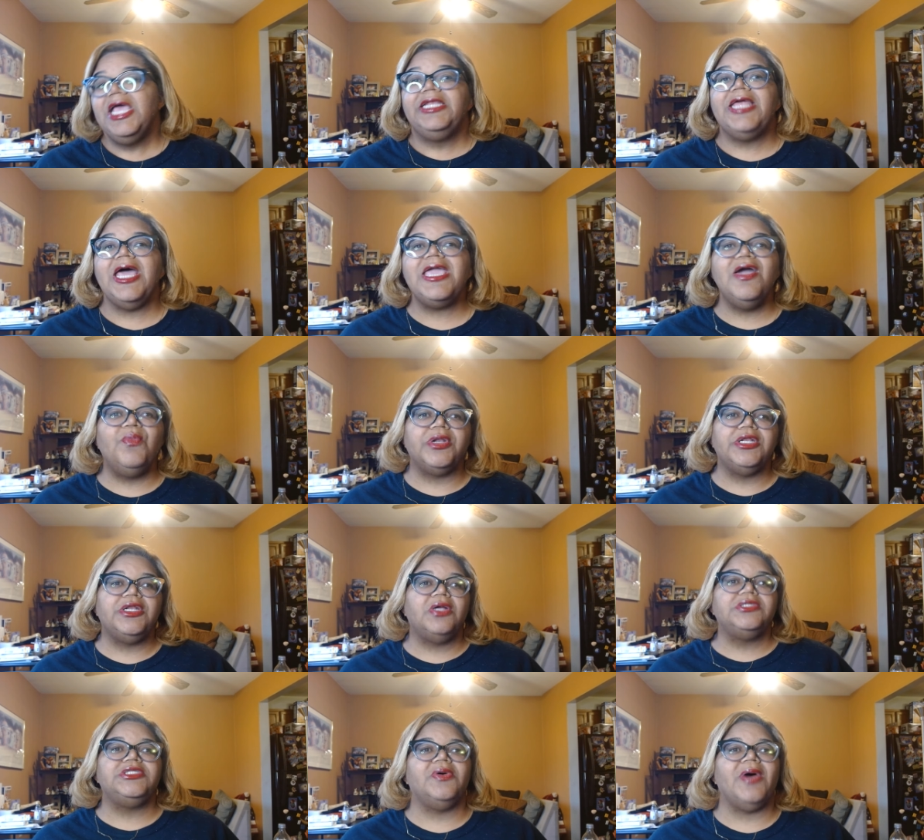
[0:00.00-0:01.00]
They in one of
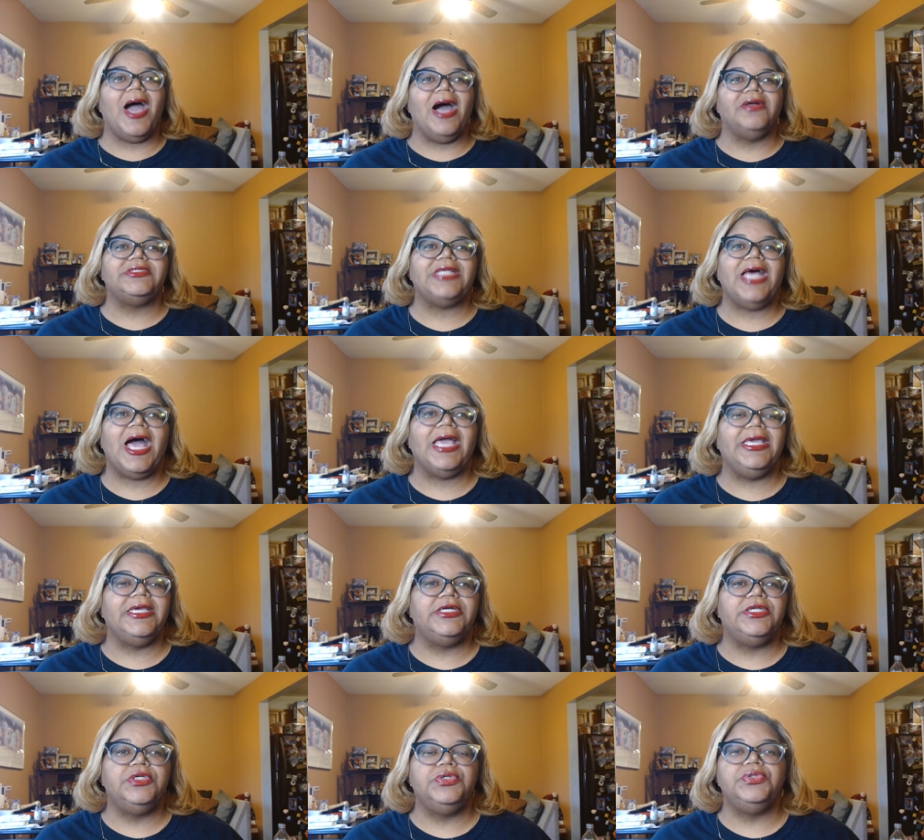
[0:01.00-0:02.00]
those little outside
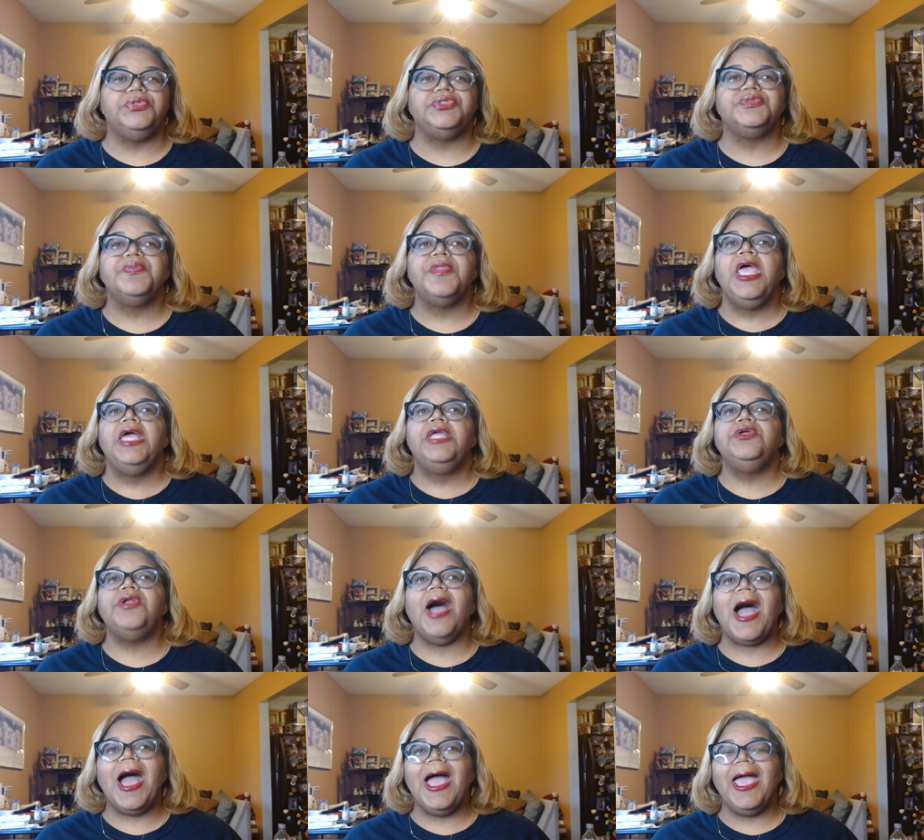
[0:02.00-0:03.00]
igloos you know,
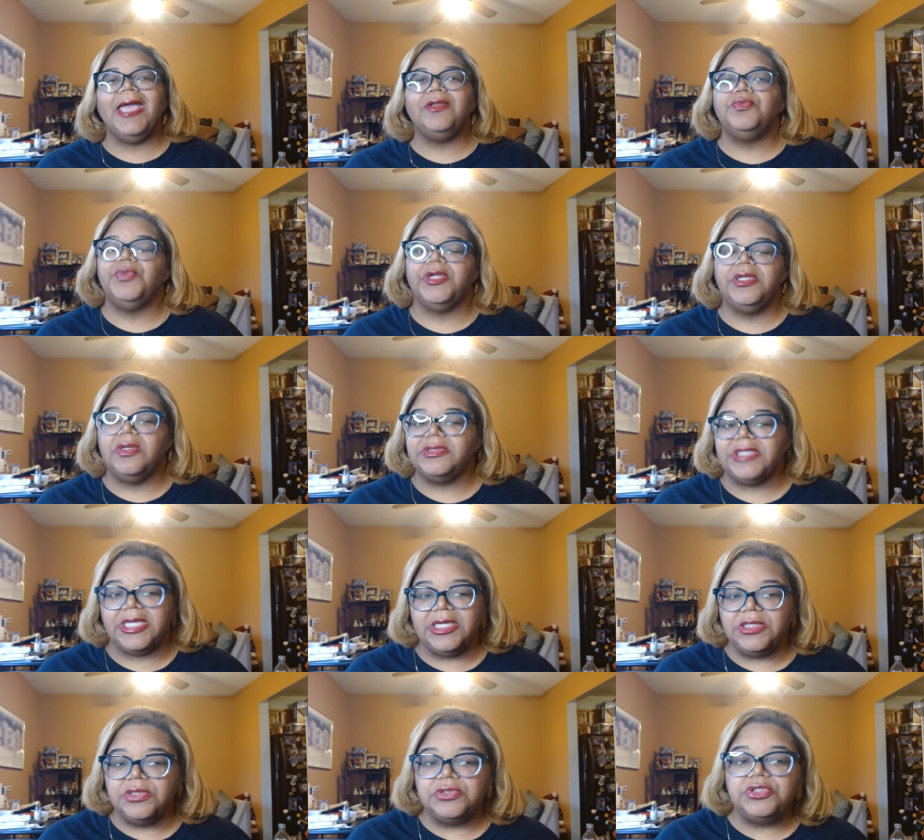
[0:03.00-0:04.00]
I ate in one of those
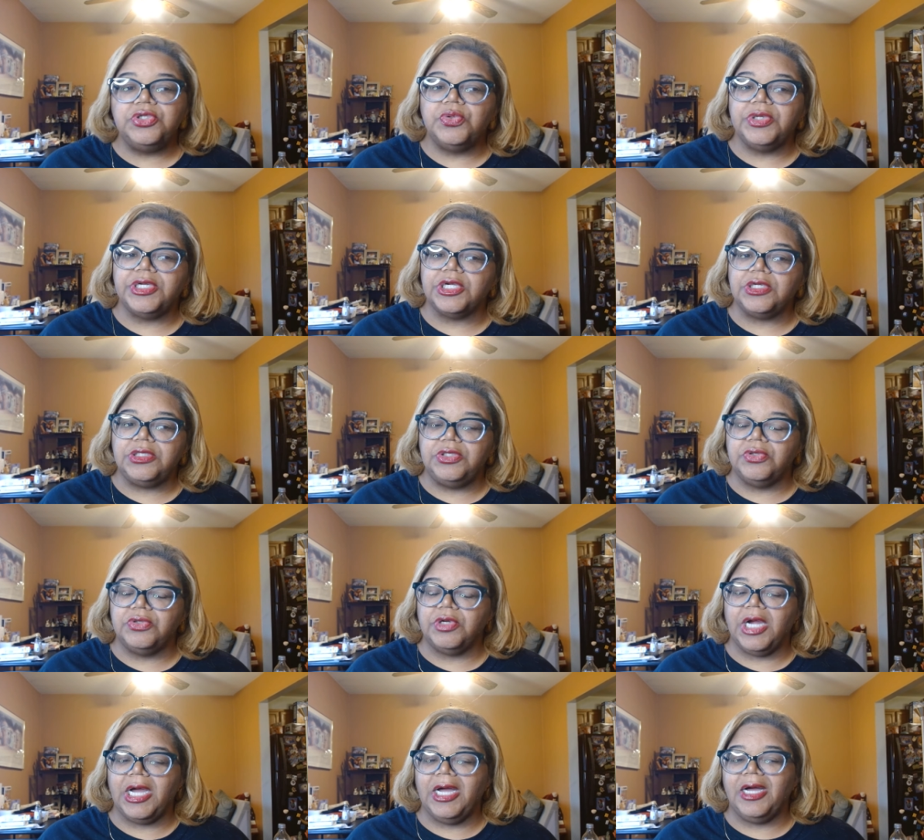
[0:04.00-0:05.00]
igloos during the,
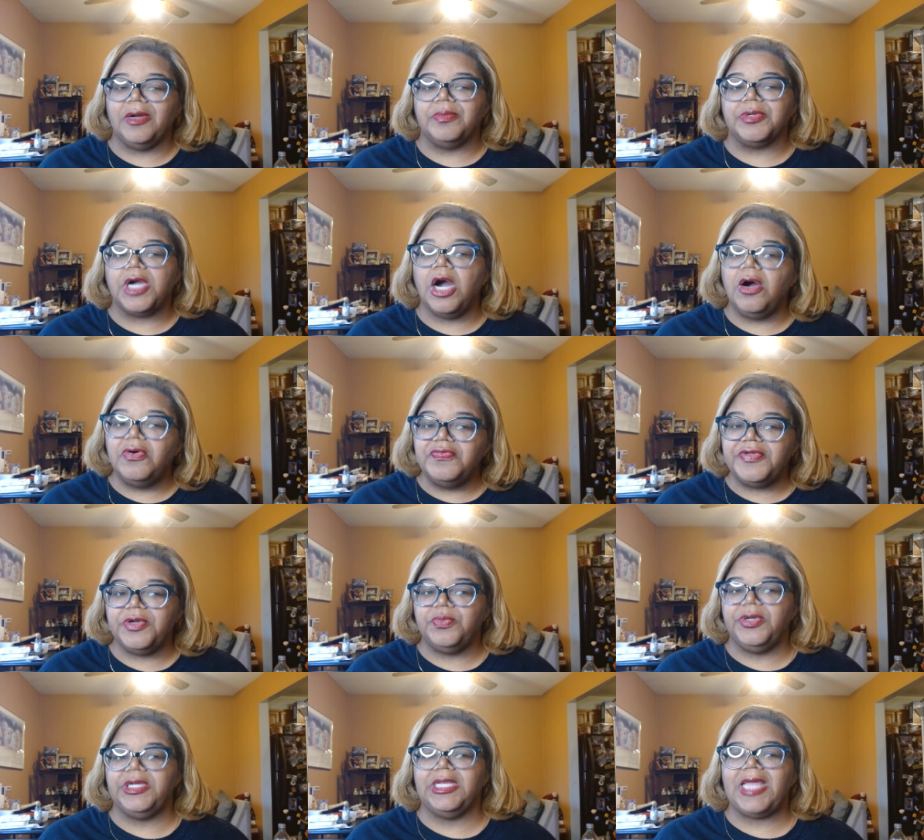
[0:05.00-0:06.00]
during um COVID
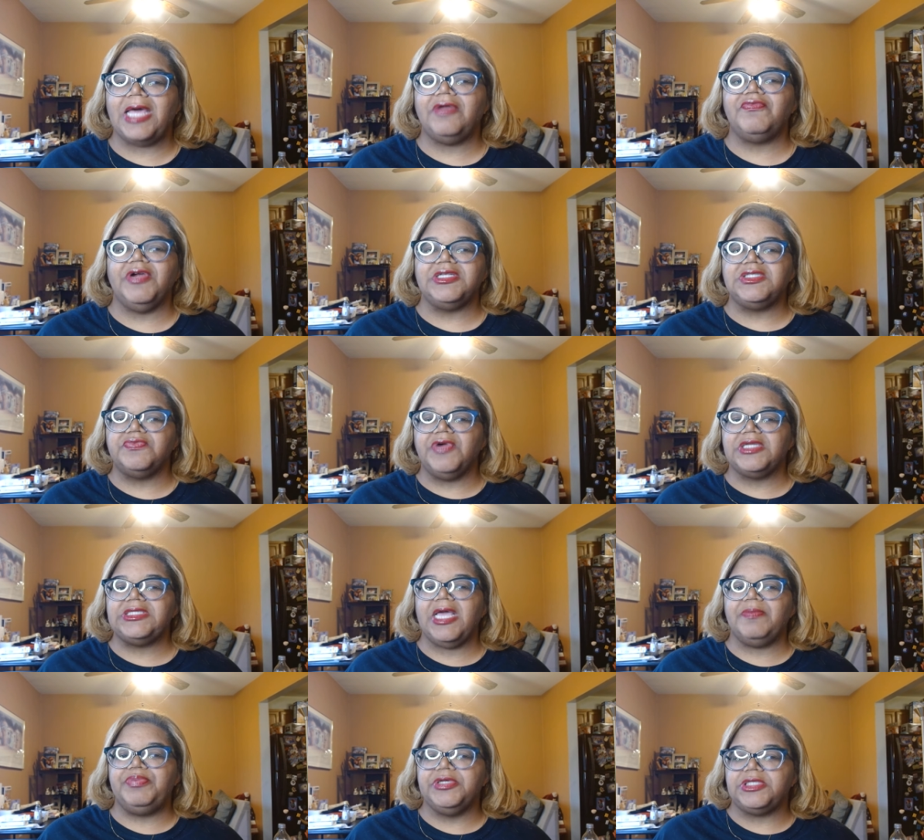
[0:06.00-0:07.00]
when a lot of restaurants
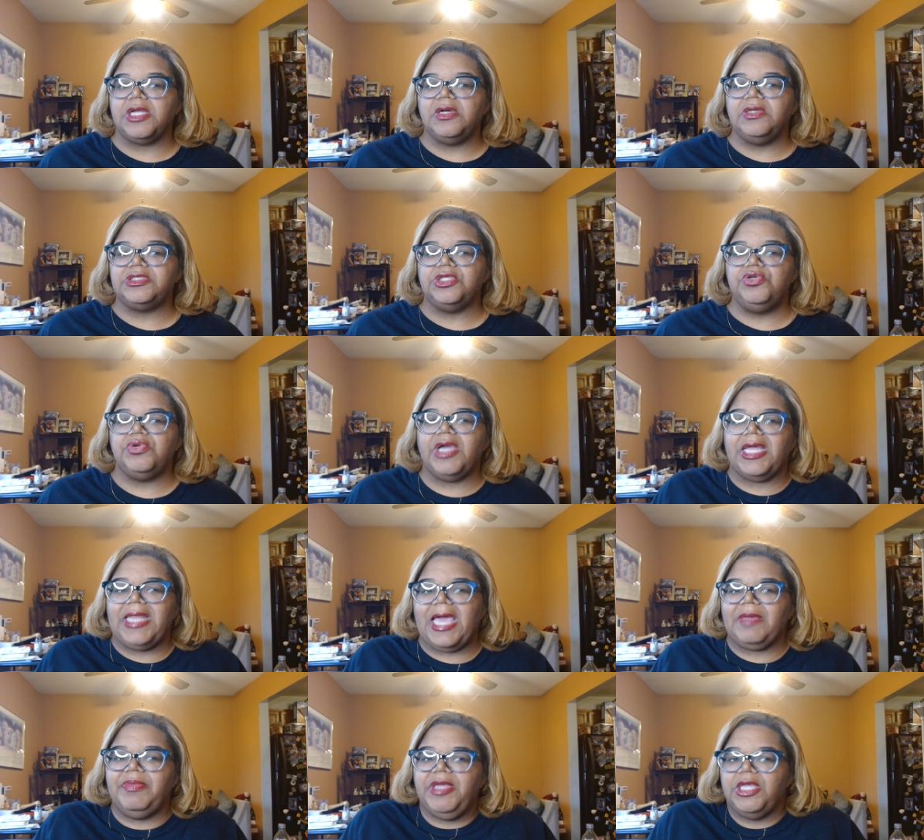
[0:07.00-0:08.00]
had put those so you could
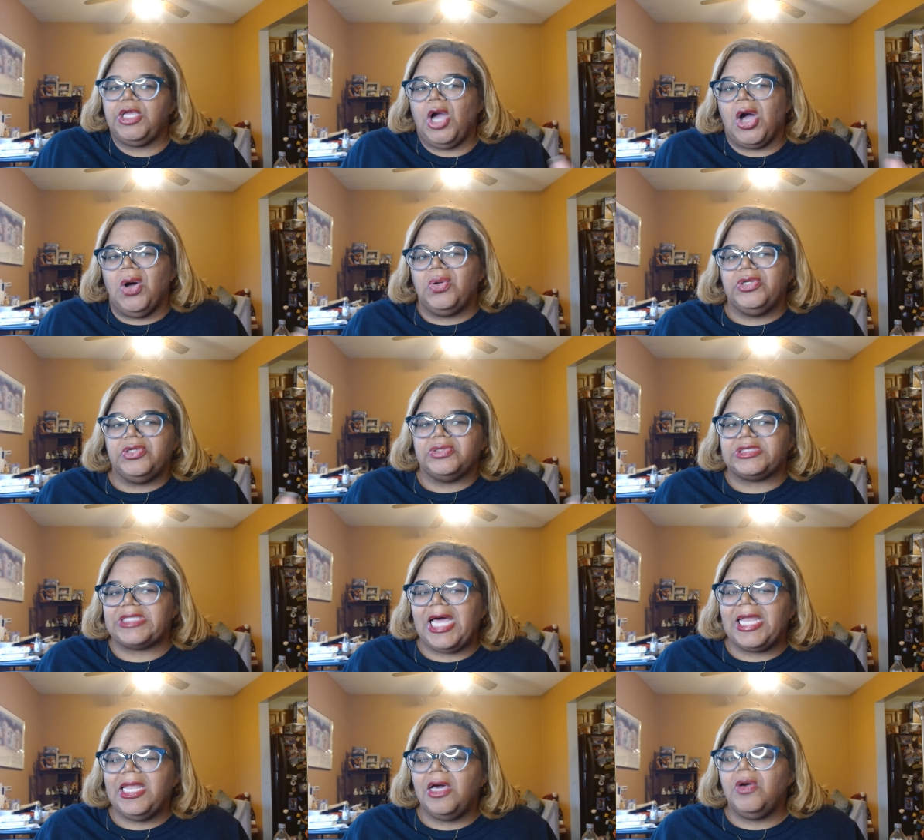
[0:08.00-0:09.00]
like be in your own little
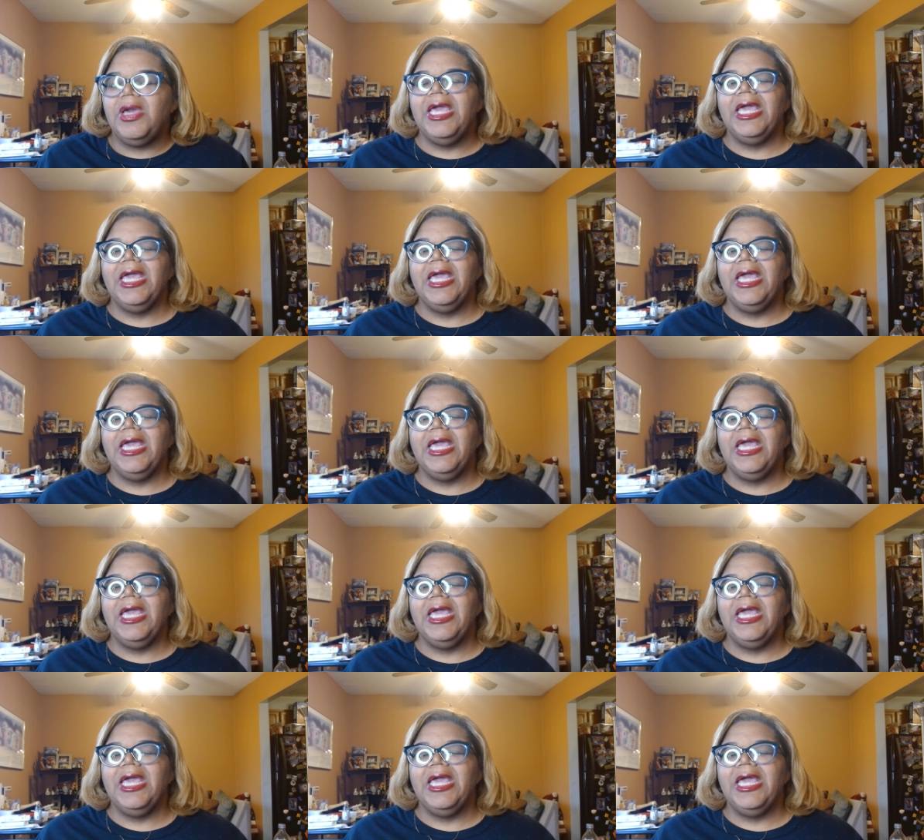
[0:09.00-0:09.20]
silo.